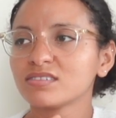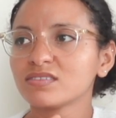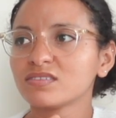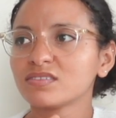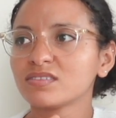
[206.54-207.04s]

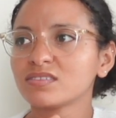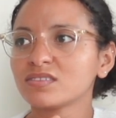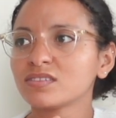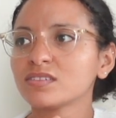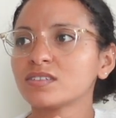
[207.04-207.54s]

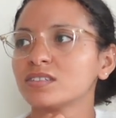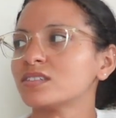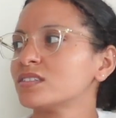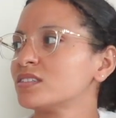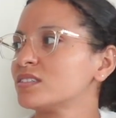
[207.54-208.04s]

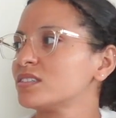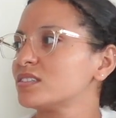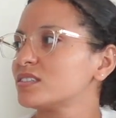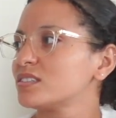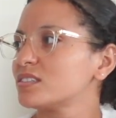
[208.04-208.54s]

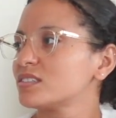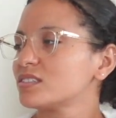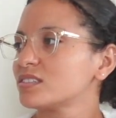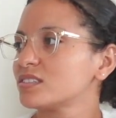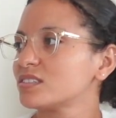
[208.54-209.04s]

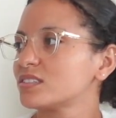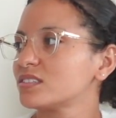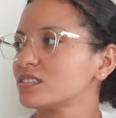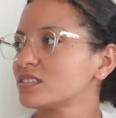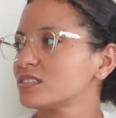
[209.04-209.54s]

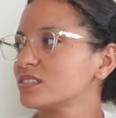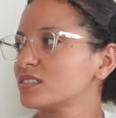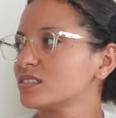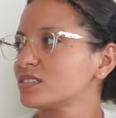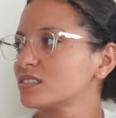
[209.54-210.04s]
(silent)